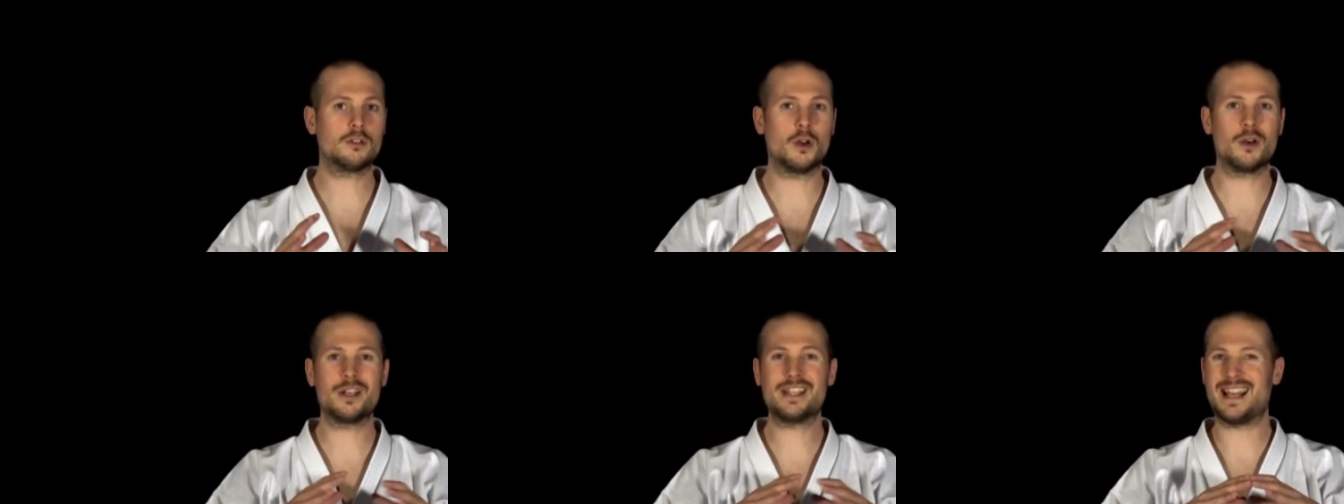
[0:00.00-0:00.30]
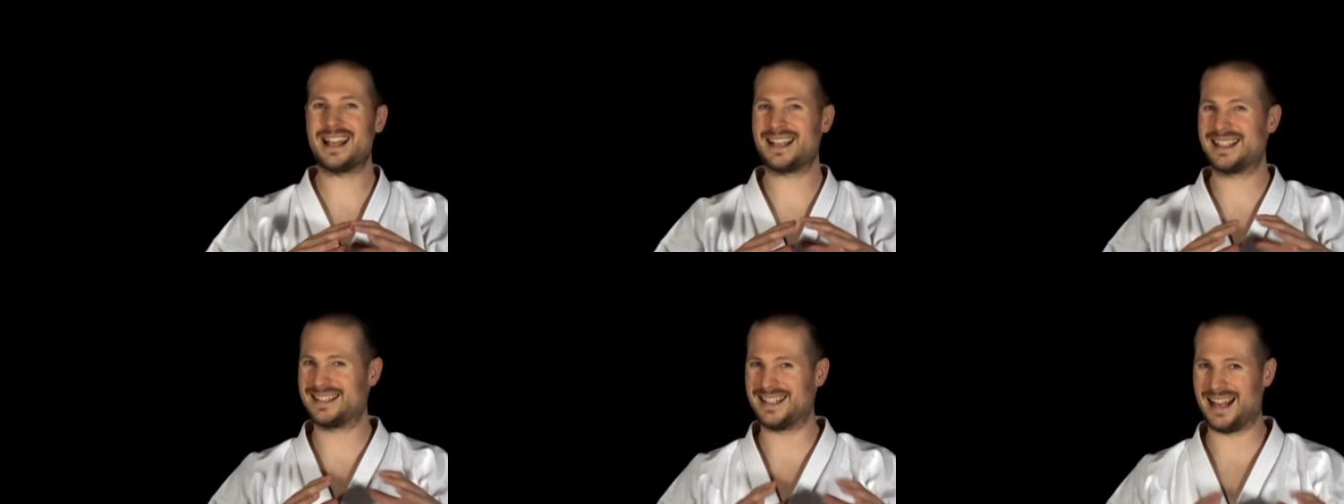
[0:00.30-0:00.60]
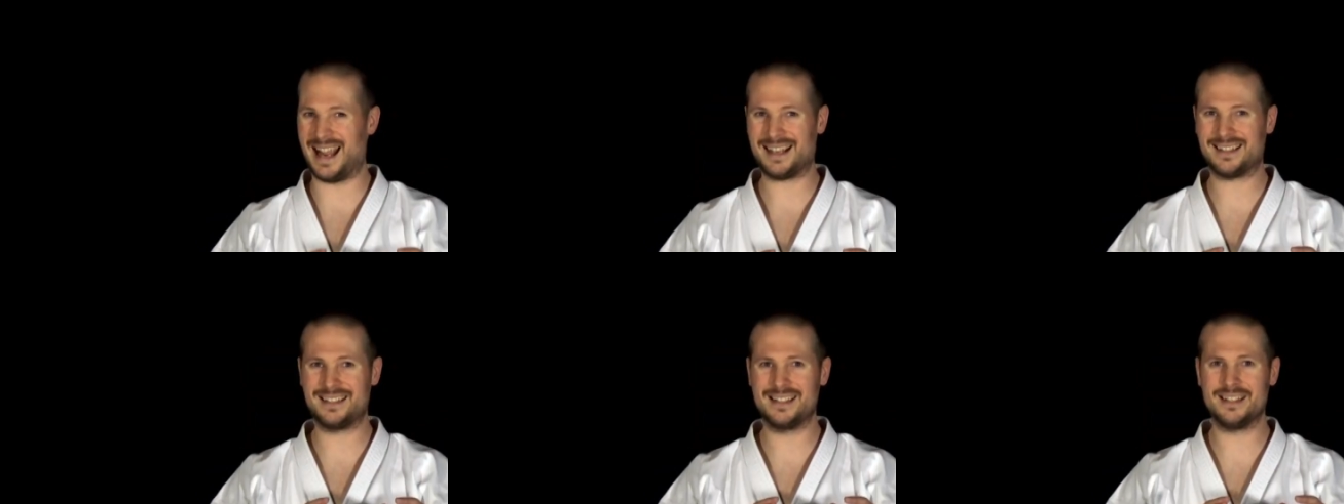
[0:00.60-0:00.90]
know the
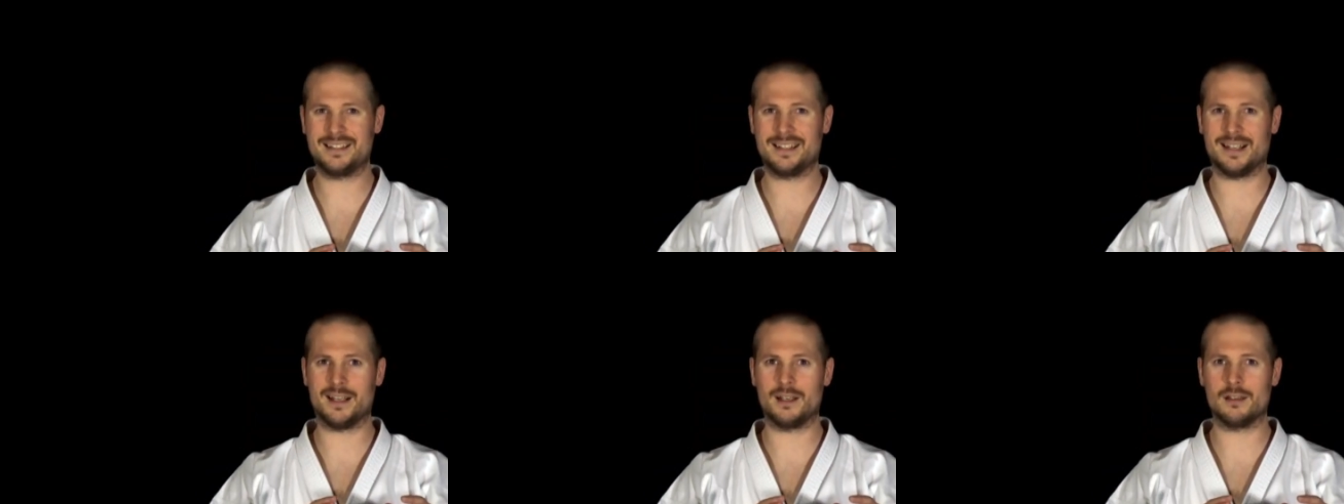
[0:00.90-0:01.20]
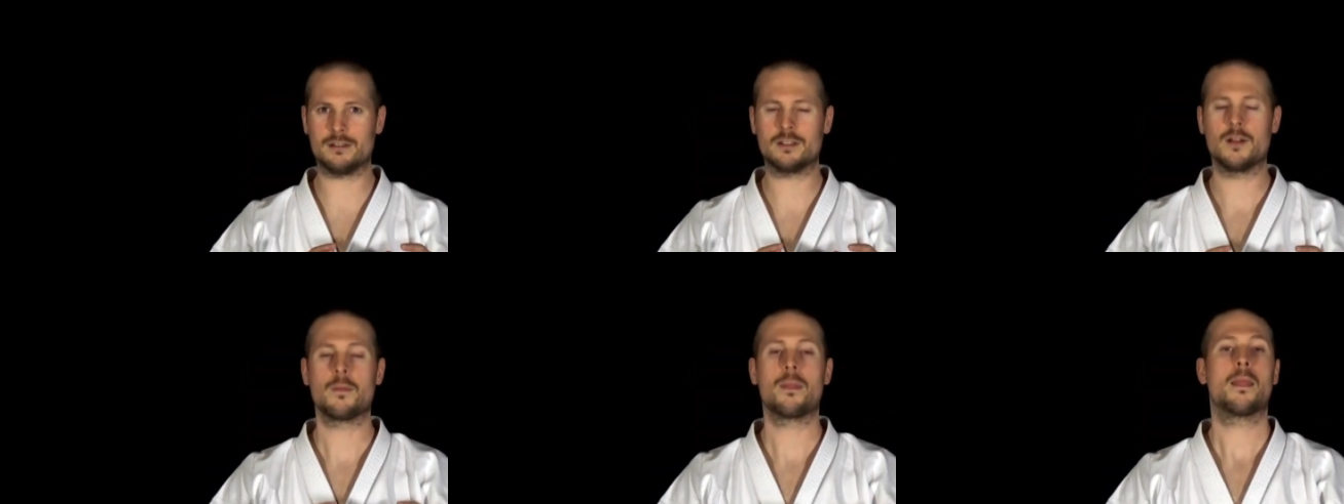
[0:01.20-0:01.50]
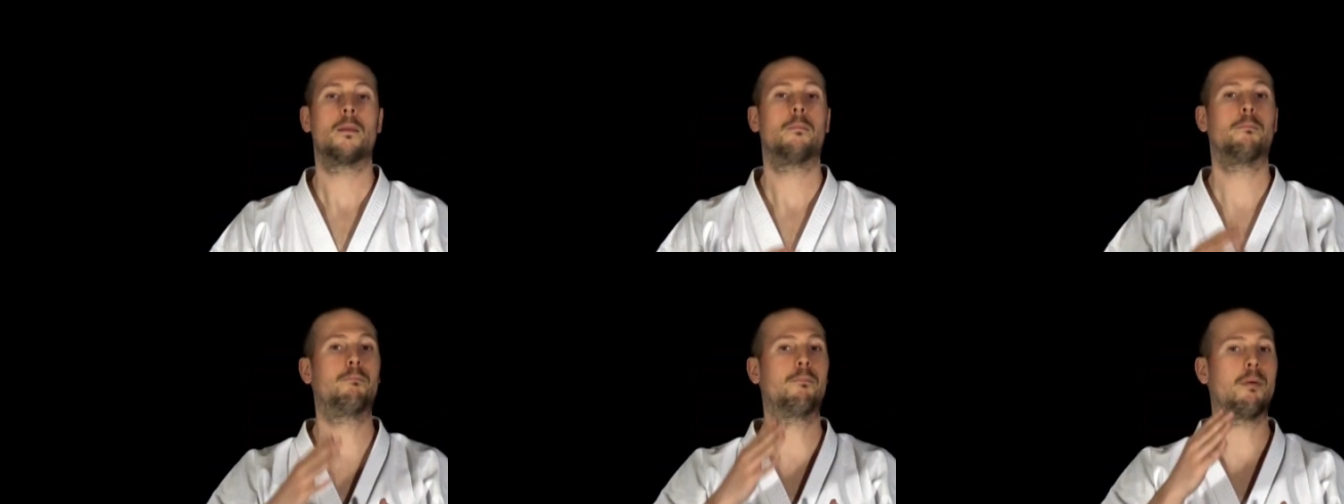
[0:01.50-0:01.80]
exact details,
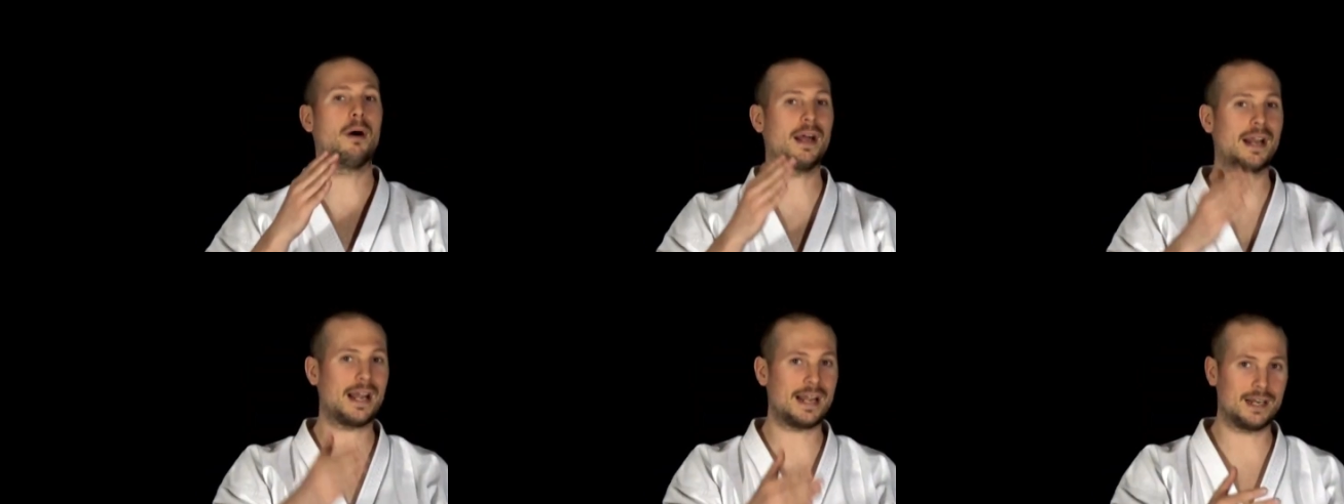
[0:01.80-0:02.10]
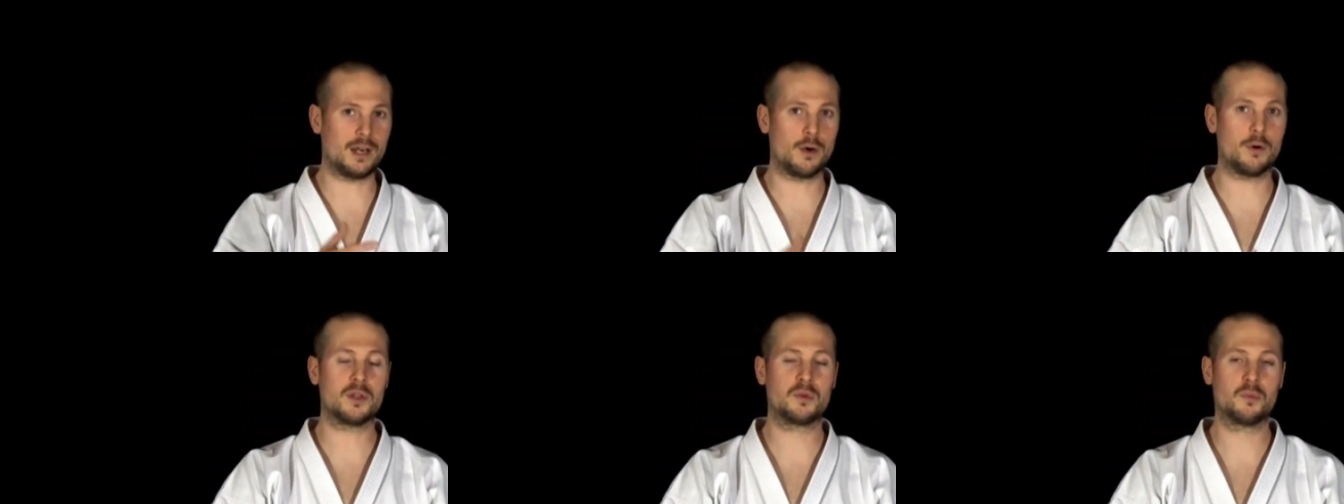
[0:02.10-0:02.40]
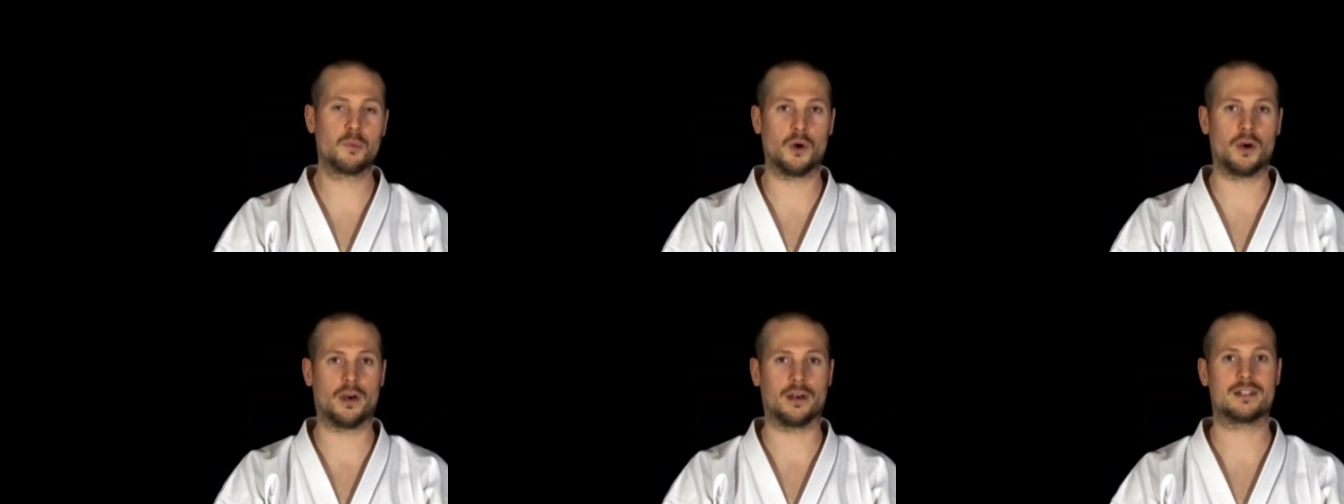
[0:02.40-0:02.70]
but I know it
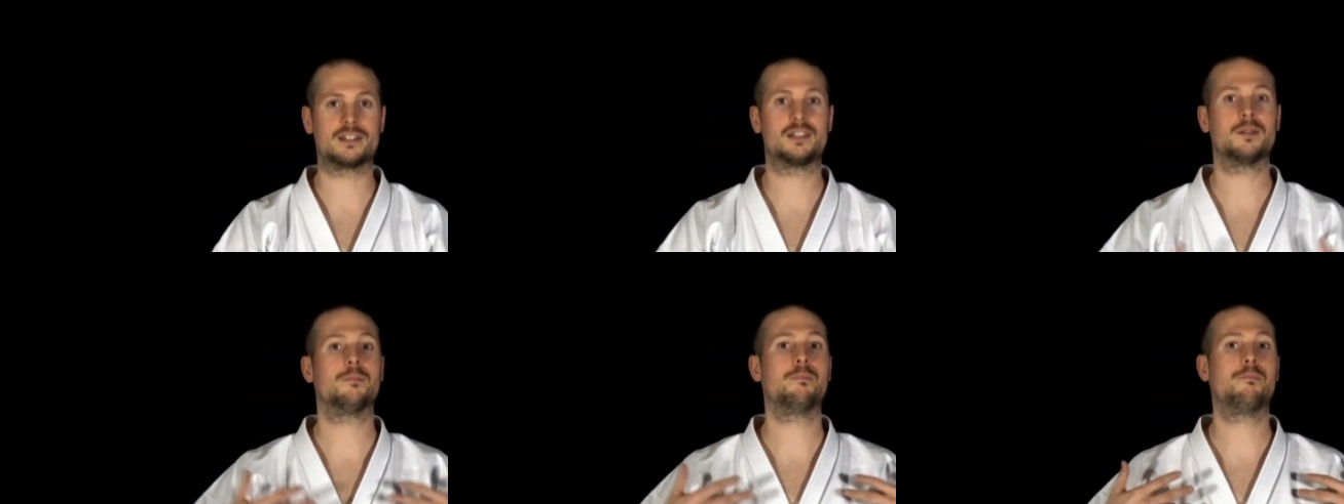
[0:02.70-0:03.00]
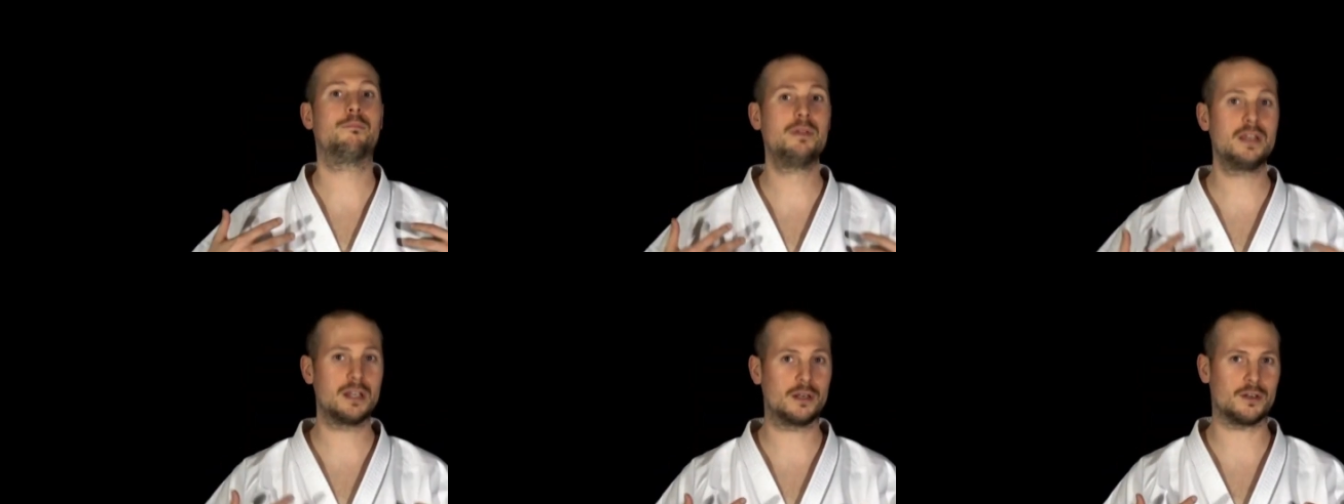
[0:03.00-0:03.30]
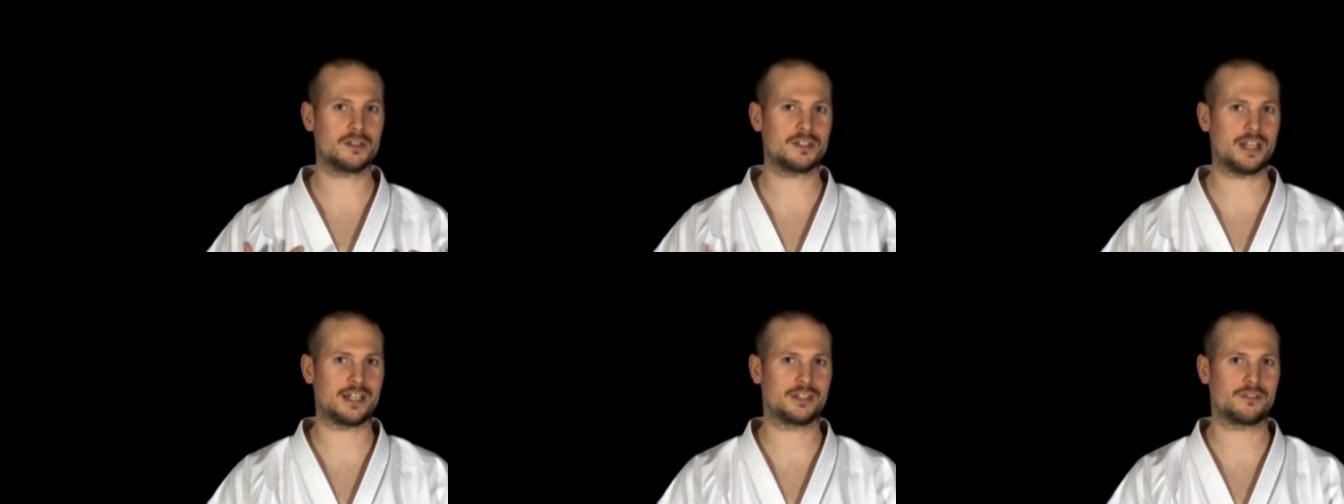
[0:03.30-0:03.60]
works
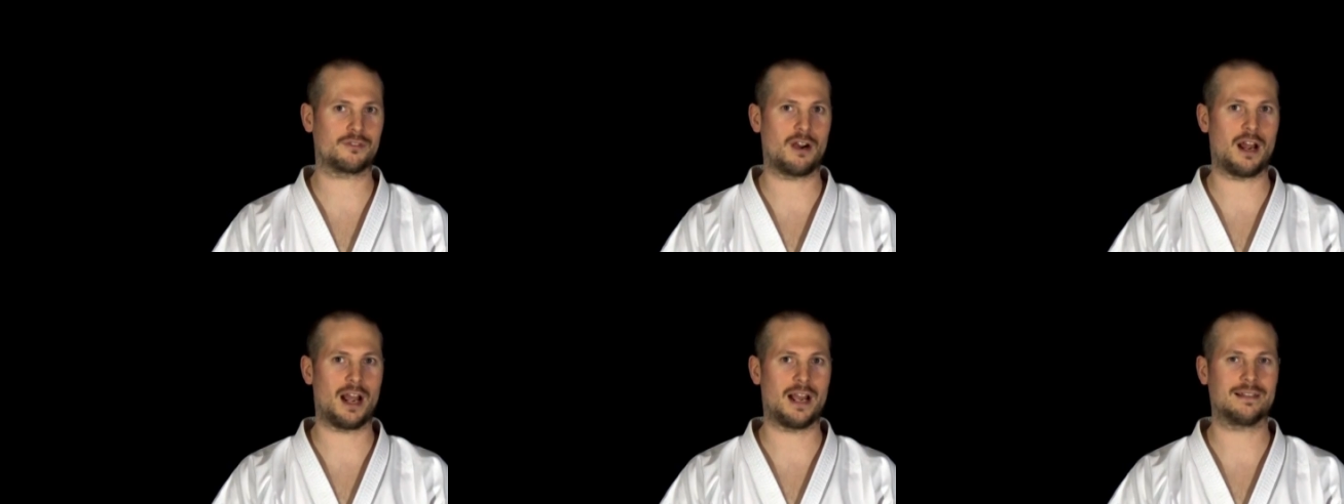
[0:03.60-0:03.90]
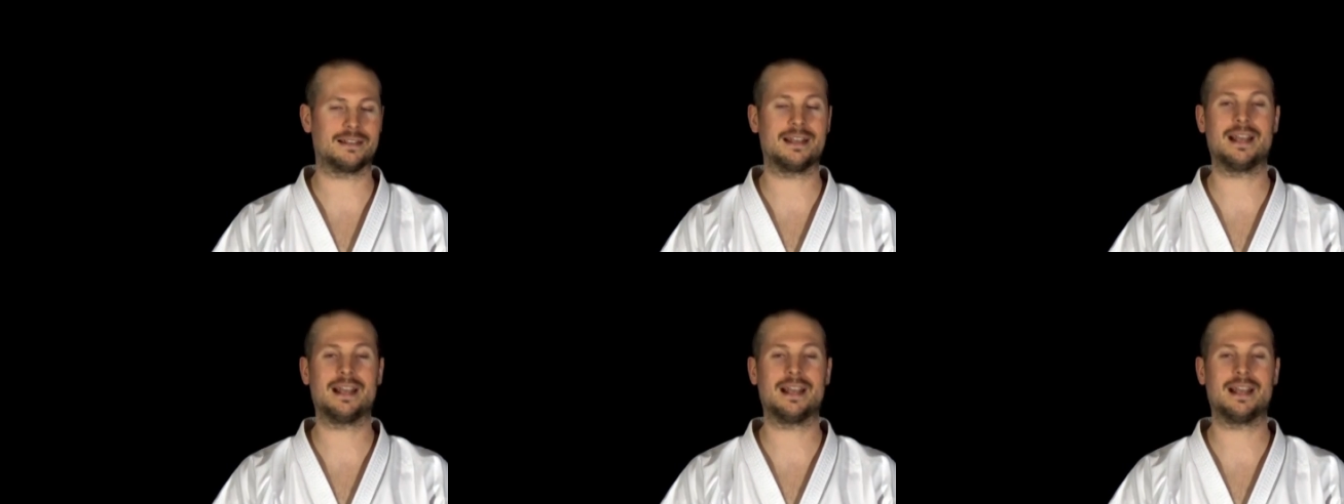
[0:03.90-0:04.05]
because I tried,